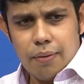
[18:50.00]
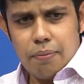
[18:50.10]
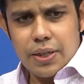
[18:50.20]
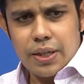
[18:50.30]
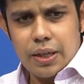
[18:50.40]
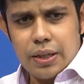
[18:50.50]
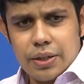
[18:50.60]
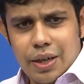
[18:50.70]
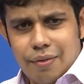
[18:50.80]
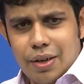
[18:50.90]
basically
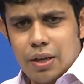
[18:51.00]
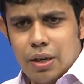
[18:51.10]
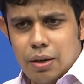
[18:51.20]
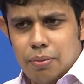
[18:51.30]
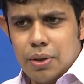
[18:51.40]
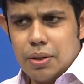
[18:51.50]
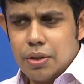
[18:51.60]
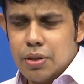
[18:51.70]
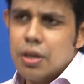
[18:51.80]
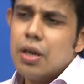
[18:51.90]
travel
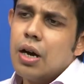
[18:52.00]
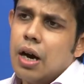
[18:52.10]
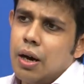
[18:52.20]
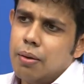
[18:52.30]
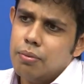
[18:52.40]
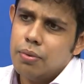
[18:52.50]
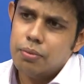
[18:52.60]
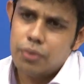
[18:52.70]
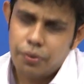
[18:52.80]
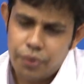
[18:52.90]
this
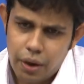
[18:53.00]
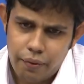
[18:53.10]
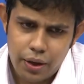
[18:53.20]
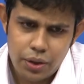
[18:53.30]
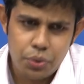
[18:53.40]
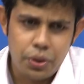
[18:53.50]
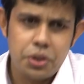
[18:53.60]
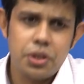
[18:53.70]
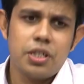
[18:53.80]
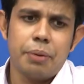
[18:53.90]
if you have two
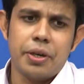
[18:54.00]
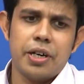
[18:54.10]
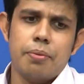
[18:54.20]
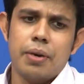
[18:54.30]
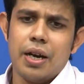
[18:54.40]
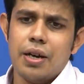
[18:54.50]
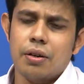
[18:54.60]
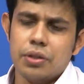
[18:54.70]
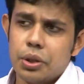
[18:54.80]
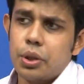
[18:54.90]
regions separated by high
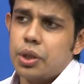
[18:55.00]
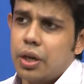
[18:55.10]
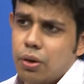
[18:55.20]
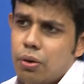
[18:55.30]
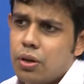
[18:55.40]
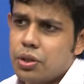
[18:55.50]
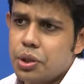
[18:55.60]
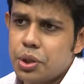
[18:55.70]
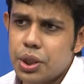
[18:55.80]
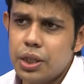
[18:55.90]
concentration and low
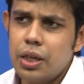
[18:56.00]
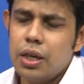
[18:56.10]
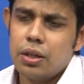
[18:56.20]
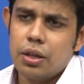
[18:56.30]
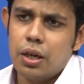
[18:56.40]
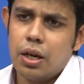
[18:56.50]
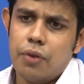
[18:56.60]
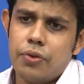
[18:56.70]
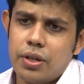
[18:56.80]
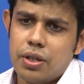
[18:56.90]
concentration, then
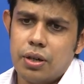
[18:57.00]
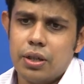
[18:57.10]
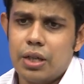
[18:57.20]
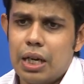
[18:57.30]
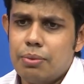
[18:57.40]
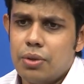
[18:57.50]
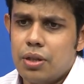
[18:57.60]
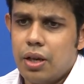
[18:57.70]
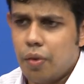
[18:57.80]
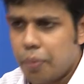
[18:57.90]
after certain time
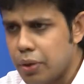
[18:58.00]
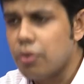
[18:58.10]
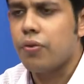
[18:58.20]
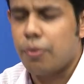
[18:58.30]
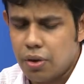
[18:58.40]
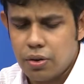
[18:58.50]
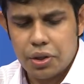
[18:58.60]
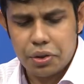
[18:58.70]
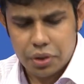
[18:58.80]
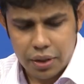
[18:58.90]
there will be uniform
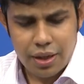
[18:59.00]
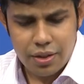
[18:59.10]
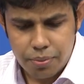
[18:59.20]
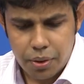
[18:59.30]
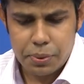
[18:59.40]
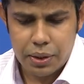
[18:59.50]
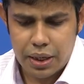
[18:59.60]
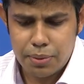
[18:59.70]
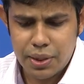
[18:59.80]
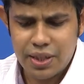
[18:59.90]
concentration. That is the property
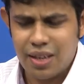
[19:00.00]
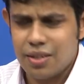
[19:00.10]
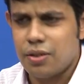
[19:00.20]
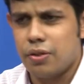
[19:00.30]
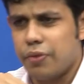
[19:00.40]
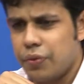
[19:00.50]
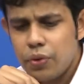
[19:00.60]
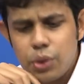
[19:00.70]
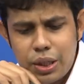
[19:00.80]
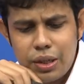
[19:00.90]
as basic essence of
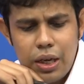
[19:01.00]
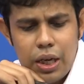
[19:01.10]
diffusion,